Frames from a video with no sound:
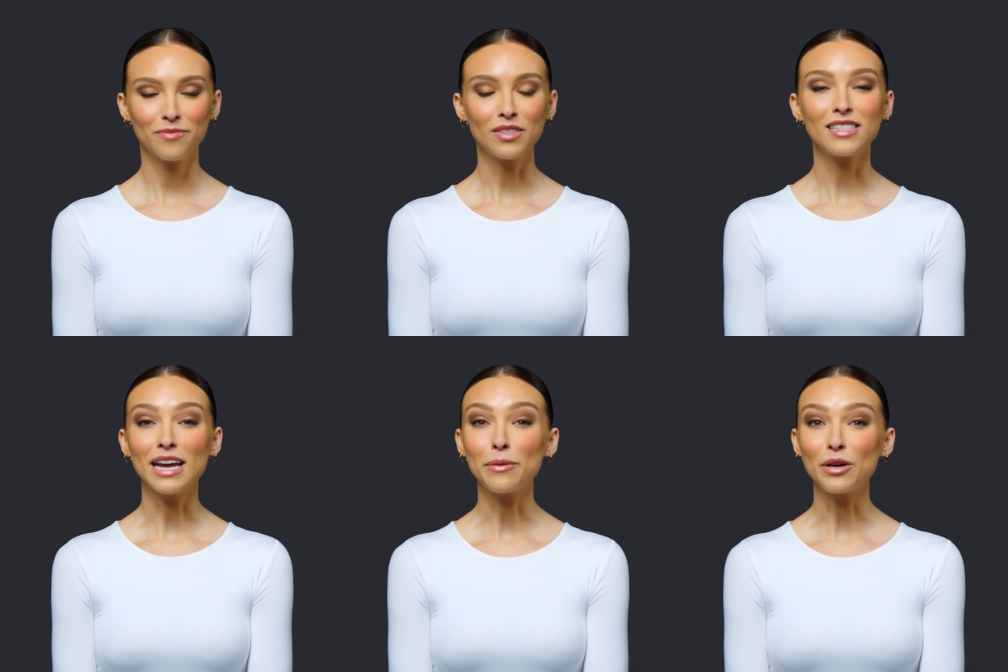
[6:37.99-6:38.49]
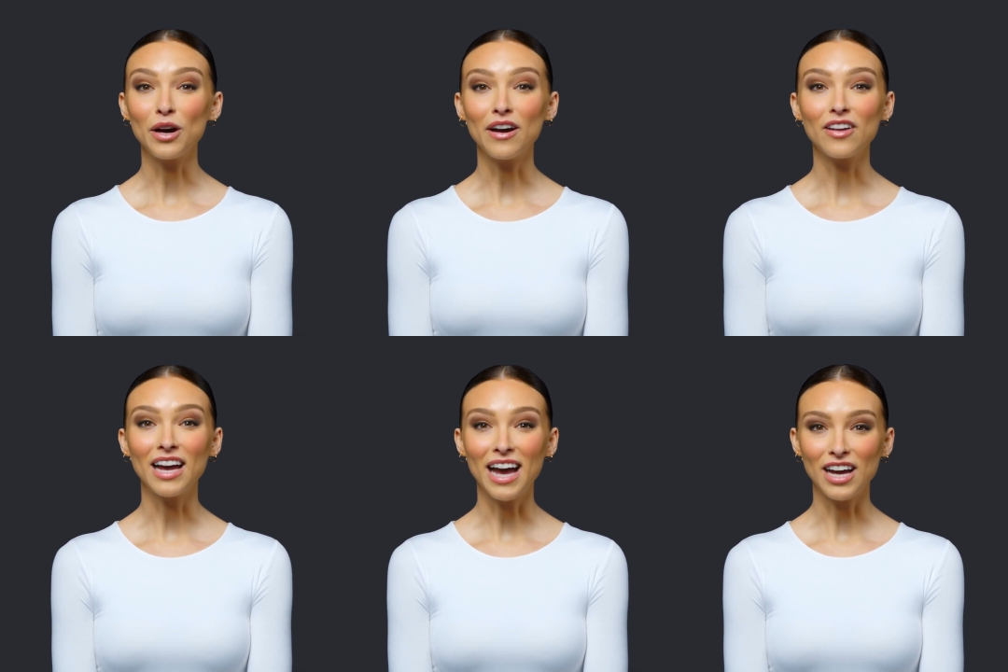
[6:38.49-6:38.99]

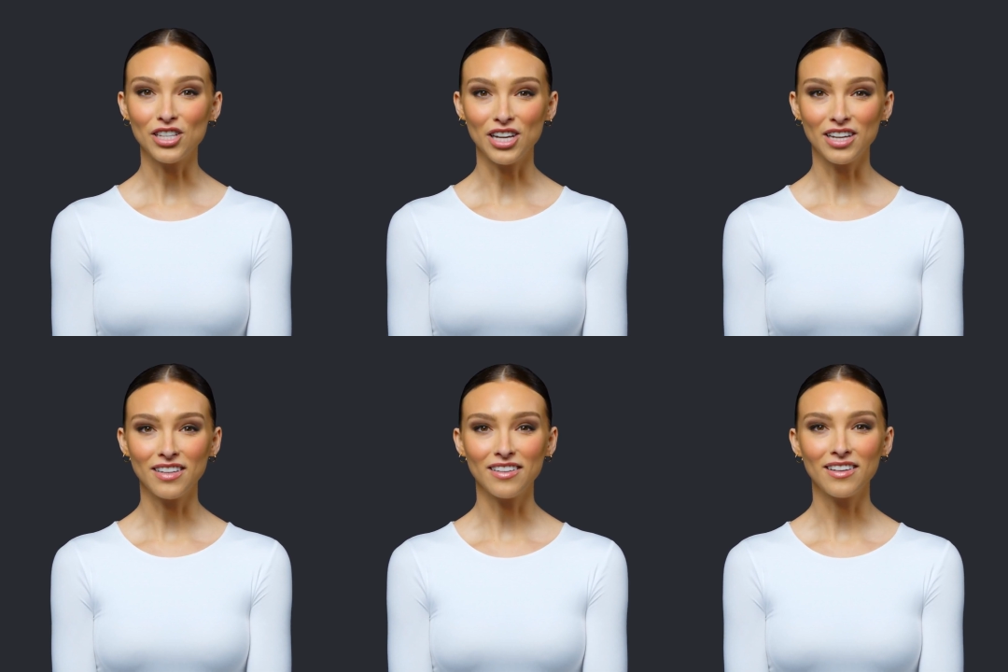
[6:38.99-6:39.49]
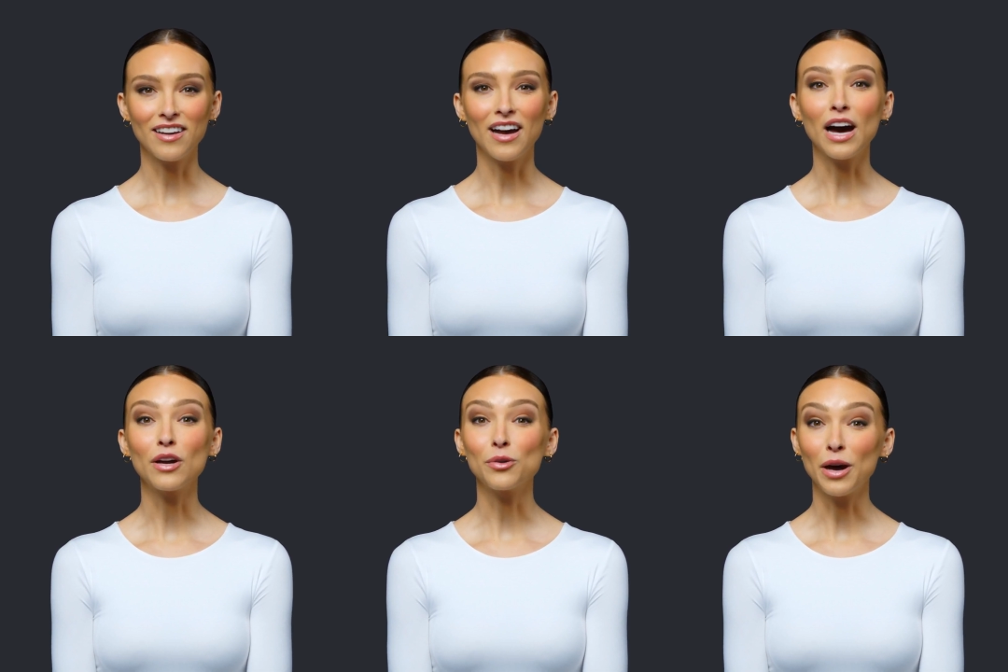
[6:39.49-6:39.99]
Demographic aging,
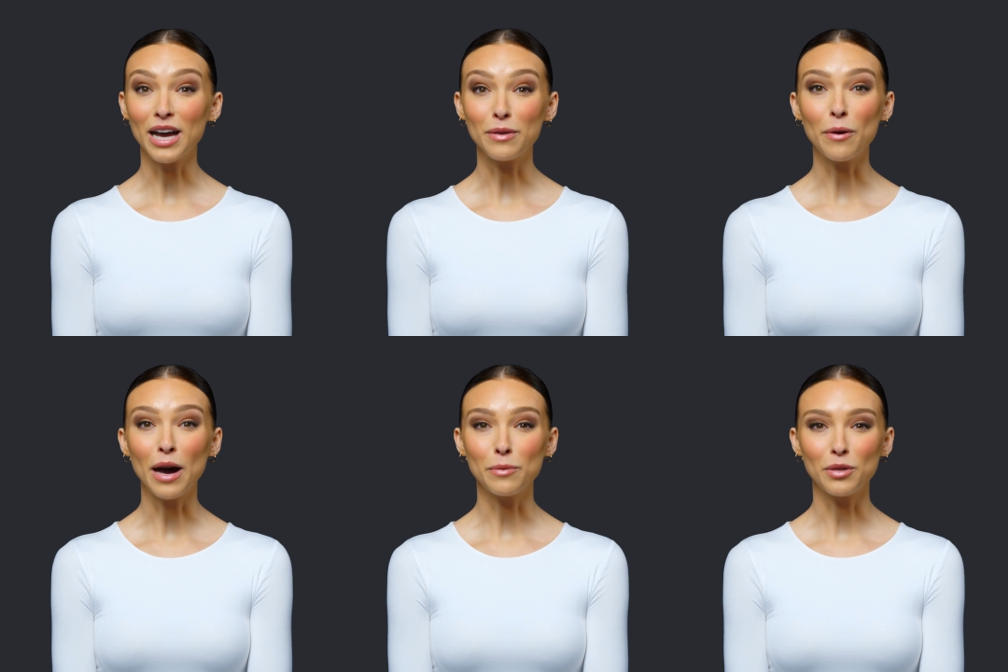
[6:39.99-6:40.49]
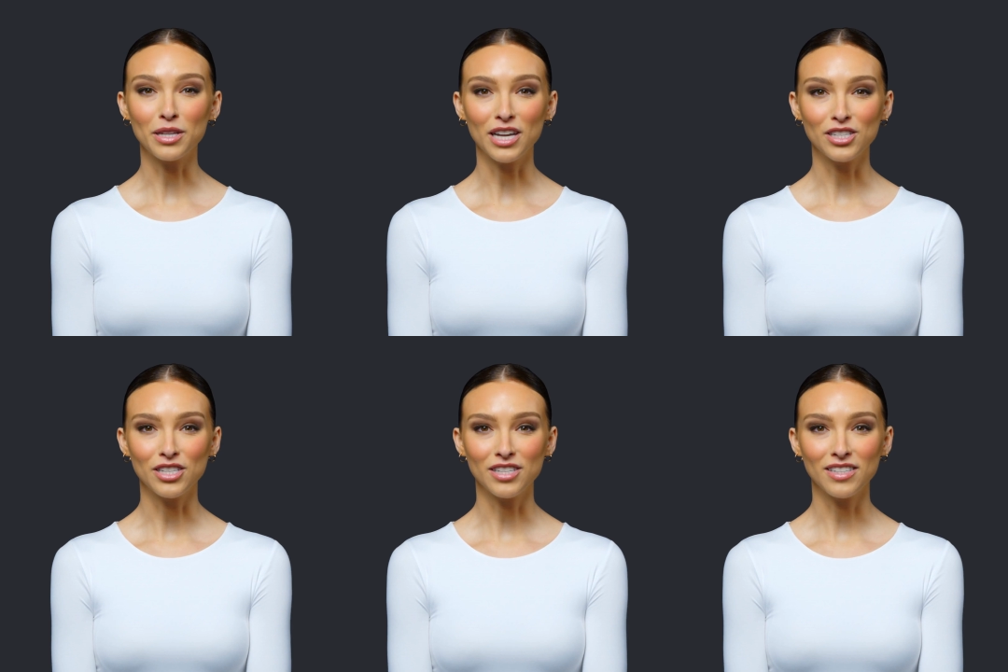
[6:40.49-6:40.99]
a graying
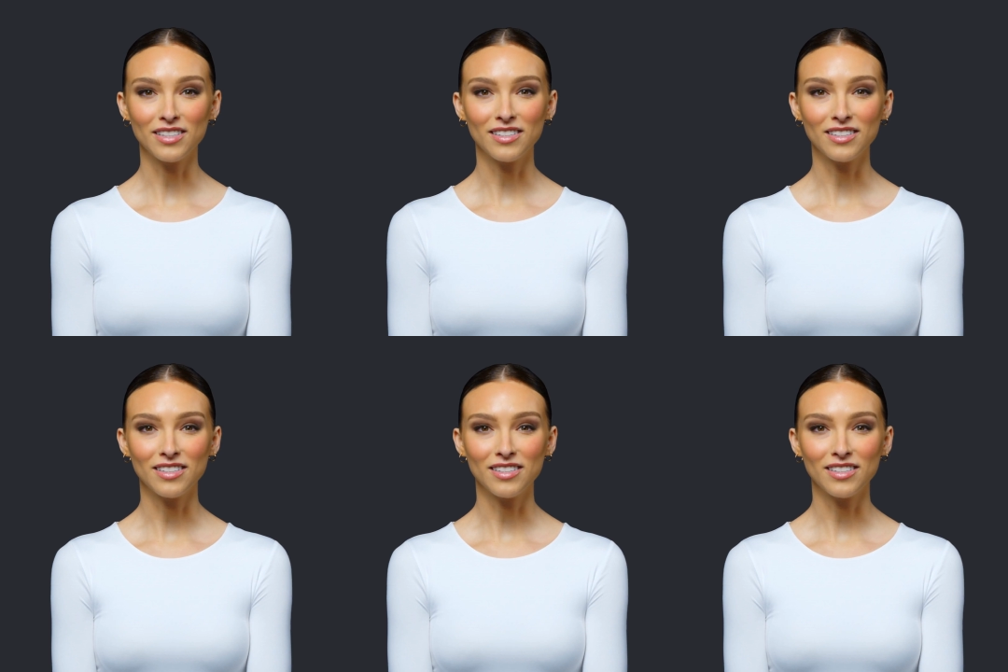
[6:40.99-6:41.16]
population.